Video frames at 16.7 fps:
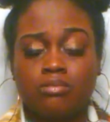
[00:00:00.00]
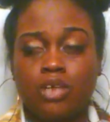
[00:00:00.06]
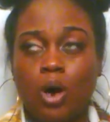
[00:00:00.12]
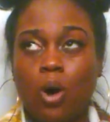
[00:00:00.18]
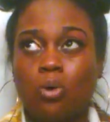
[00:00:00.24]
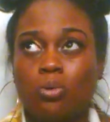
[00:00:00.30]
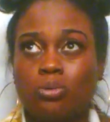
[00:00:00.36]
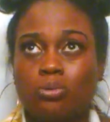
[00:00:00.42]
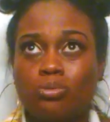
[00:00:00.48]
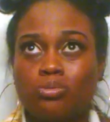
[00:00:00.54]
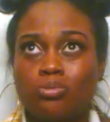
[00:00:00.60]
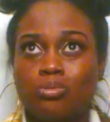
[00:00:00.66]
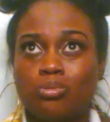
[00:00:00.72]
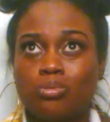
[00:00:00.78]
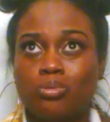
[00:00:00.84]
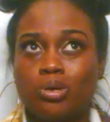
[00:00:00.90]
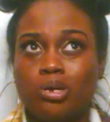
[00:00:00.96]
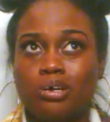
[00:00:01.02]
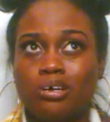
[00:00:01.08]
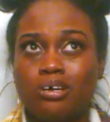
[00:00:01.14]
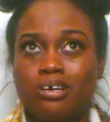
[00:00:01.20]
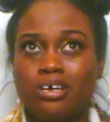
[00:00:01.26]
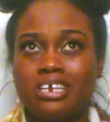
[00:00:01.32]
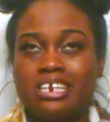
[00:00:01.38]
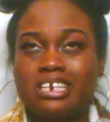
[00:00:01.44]

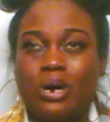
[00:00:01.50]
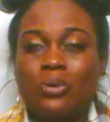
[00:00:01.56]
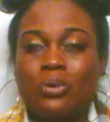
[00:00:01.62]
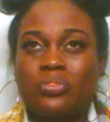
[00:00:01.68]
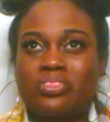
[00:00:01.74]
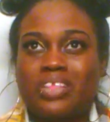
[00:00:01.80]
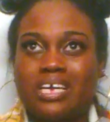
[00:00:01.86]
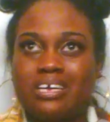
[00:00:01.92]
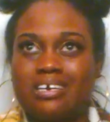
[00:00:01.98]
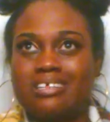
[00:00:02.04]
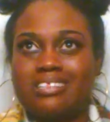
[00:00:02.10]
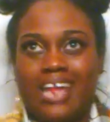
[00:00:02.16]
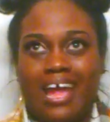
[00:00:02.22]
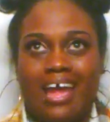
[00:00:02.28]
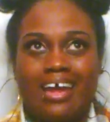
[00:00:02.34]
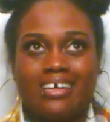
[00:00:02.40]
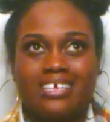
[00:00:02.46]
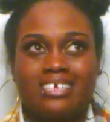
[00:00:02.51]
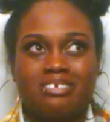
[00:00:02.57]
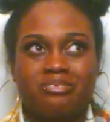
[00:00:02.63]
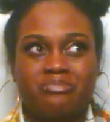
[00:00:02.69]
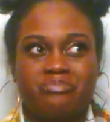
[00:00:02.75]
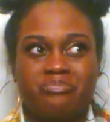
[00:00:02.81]
Don't think that